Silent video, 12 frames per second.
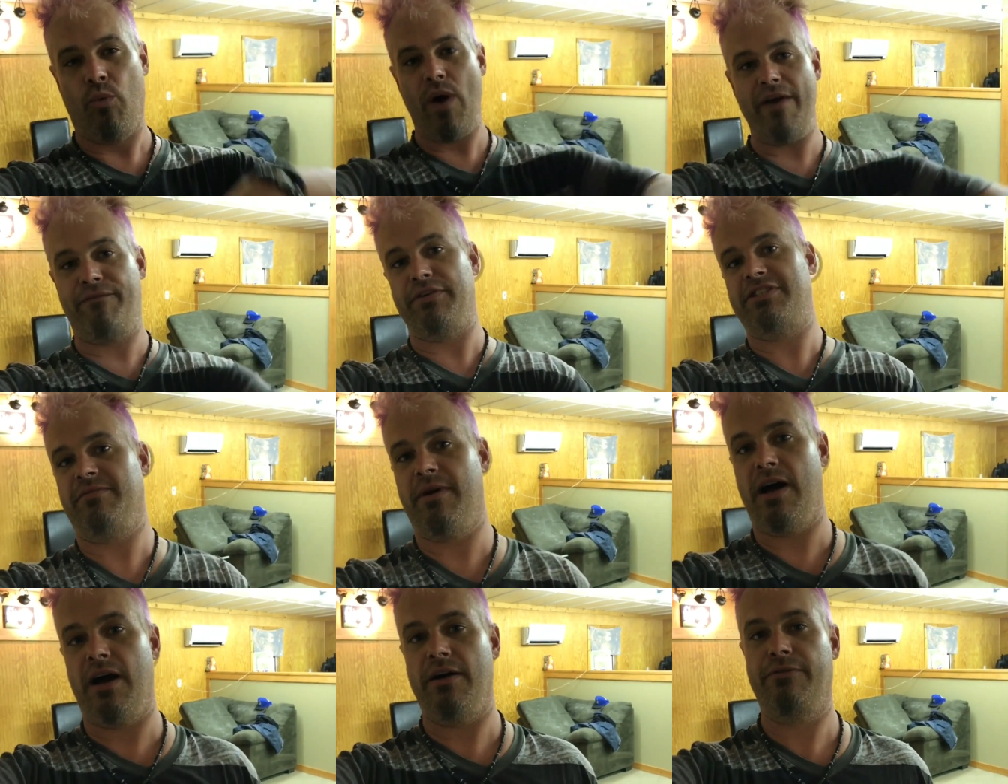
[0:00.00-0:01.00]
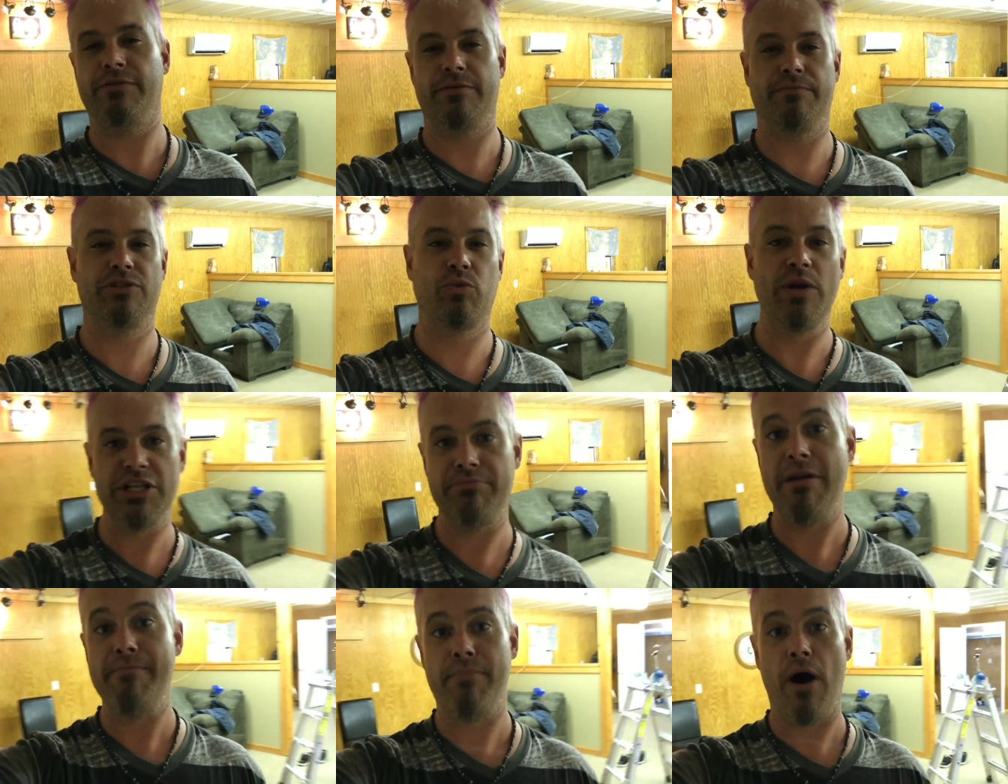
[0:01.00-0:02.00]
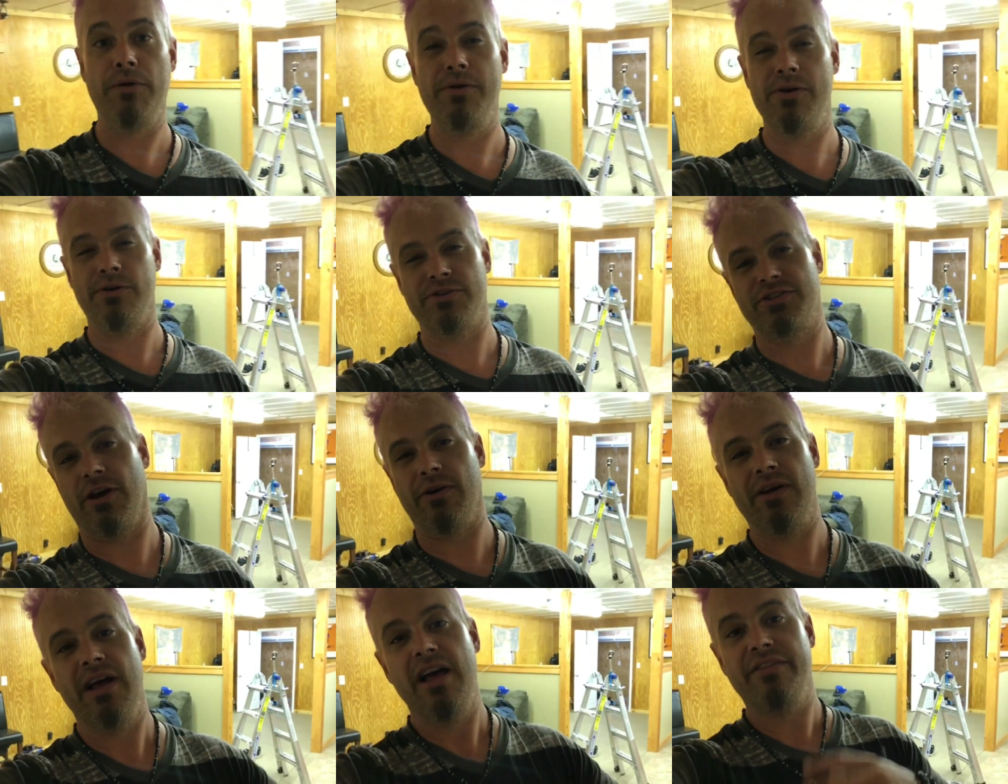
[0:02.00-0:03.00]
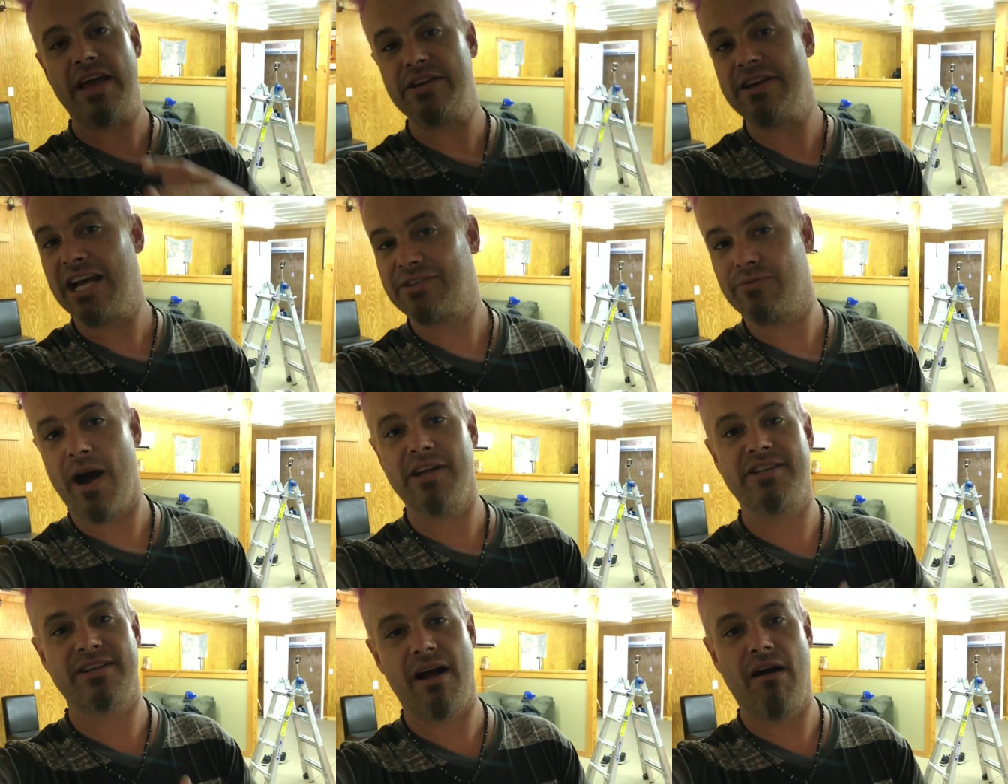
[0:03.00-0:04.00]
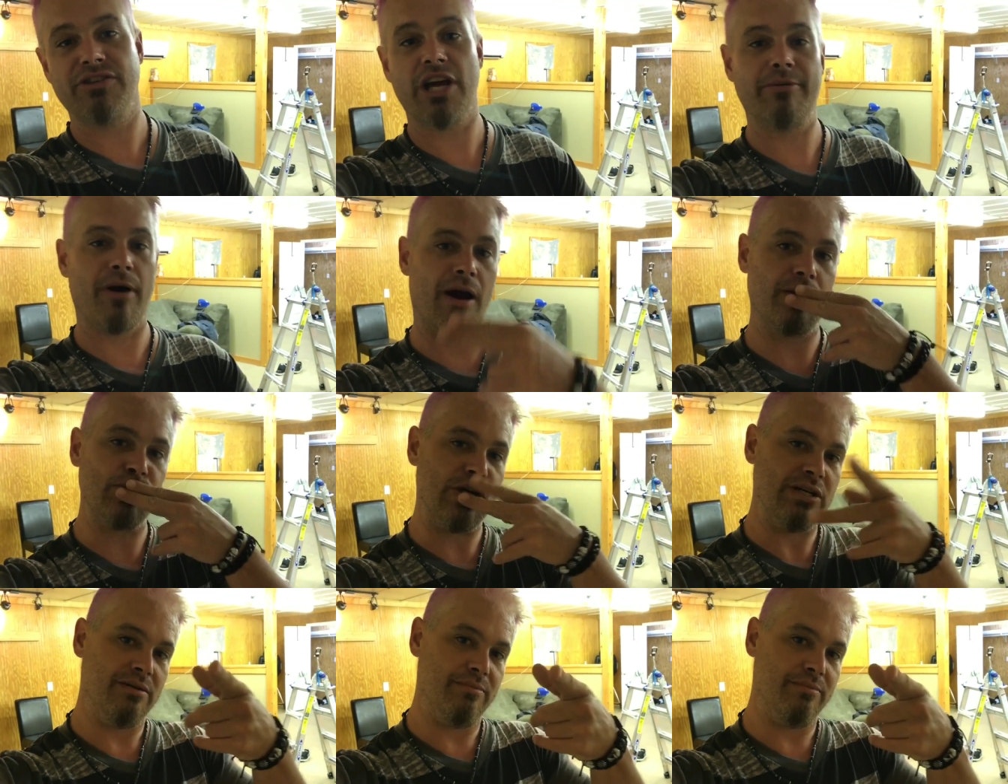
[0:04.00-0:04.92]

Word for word: wait for some, uh, for some Swedish meatball noodles. So thank you guys for watching. I'll holla at you tomorrow.